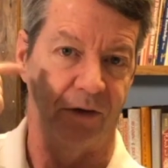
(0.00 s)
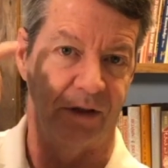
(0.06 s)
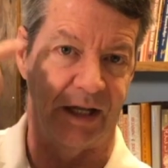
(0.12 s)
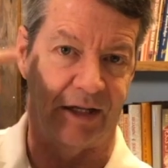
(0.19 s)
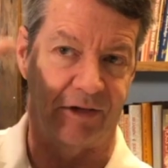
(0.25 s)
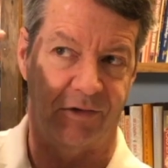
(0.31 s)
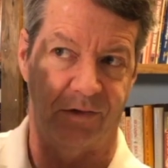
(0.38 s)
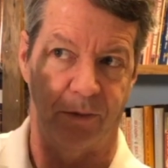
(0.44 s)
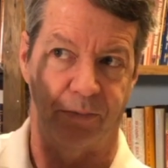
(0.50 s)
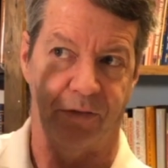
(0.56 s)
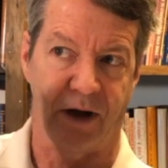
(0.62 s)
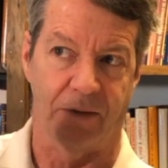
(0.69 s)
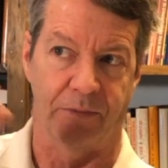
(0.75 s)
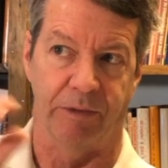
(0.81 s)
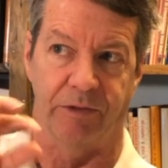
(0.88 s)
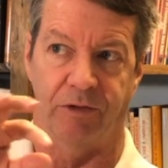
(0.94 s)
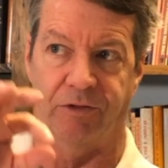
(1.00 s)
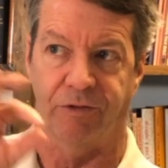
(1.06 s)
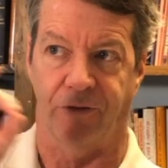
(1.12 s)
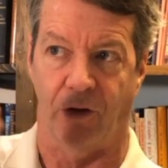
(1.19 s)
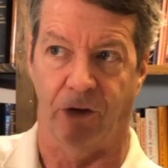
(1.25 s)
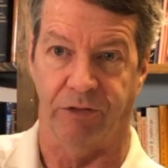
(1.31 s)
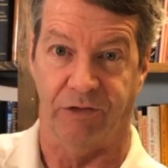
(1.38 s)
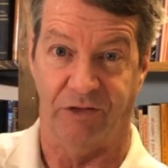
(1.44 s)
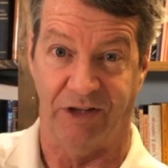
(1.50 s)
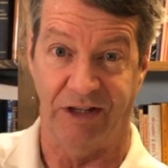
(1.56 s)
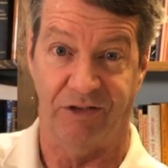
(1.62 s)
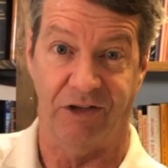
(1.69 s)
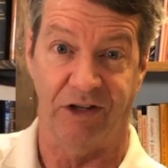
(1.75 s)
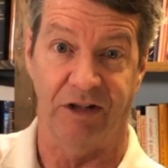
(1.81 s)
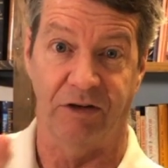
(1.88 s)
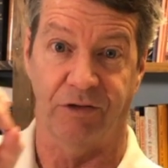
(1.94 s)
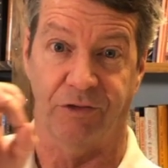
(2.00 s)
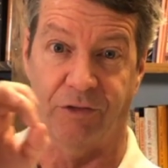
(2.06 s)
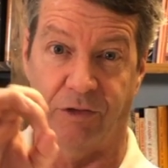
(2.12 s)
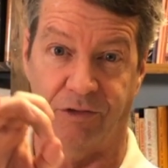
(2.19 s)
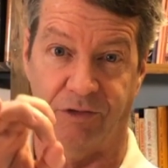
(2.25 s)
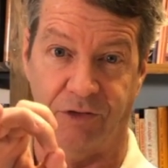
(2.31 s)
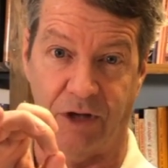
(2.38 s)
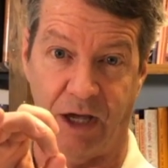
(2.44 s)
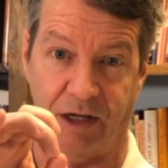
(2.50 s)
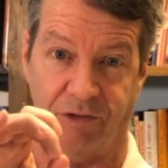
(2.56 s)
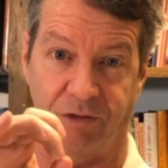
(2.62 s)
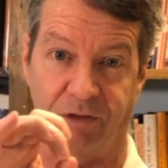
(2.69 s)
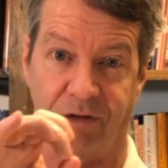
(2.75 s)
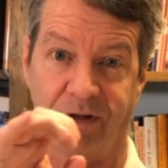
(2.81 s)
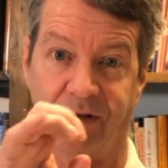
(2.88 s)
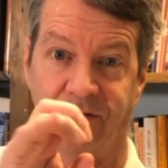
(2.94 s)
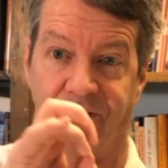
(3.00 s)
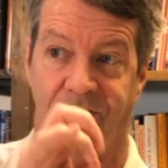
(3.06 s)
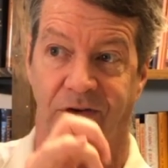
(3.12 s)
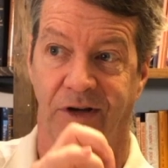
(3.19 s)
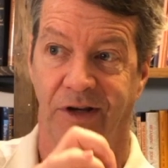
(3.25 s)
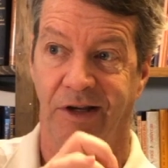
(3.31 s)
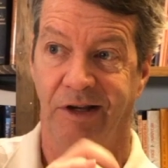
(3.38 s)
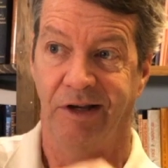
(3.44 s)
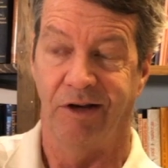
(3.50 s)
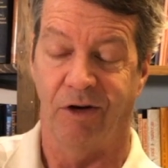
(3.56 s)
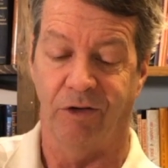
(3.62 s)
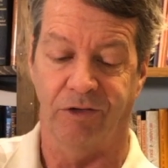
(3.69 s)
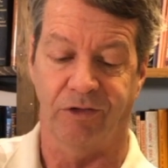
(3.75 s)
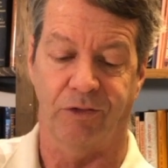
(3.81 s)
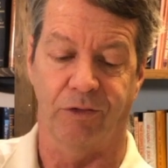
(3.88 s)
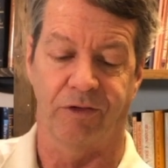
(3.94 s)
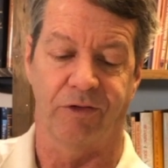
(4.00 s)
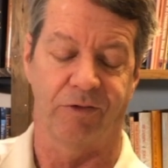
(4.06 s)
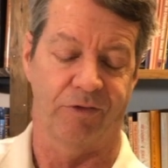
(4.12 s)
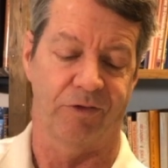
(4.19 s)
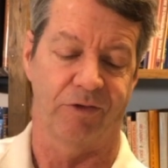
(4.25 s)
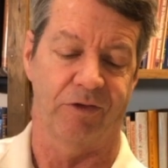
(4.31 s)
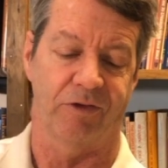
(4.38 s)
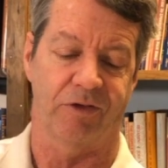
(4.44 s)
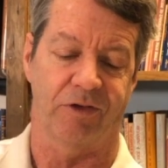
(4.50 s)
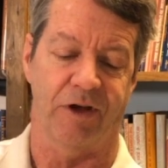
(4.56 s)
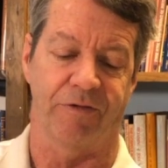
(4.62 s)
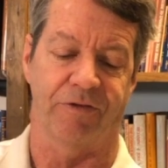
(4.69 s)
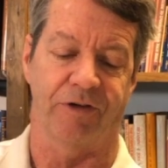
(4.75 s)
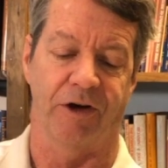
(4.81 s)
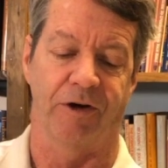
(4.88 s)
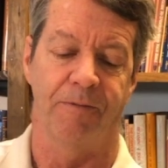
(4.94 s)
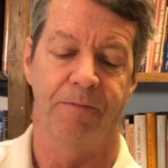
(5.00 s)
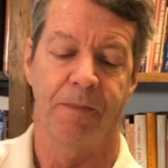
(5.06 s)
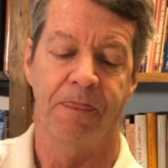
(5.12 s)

And that's the problem. There's false teaching, there's false doctrine, there's all sorts of stuff here.